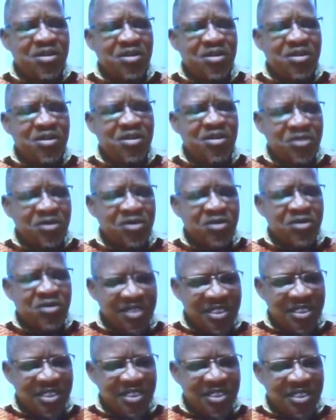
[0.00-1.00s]
more
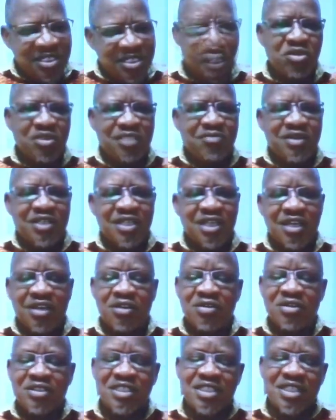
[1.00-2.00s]
deeply and looked at
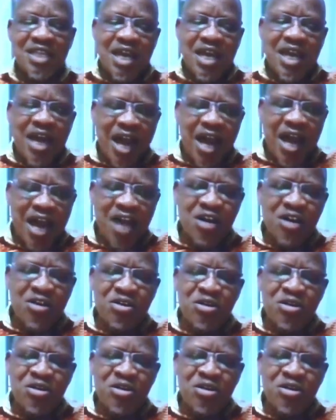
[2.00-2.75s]
how do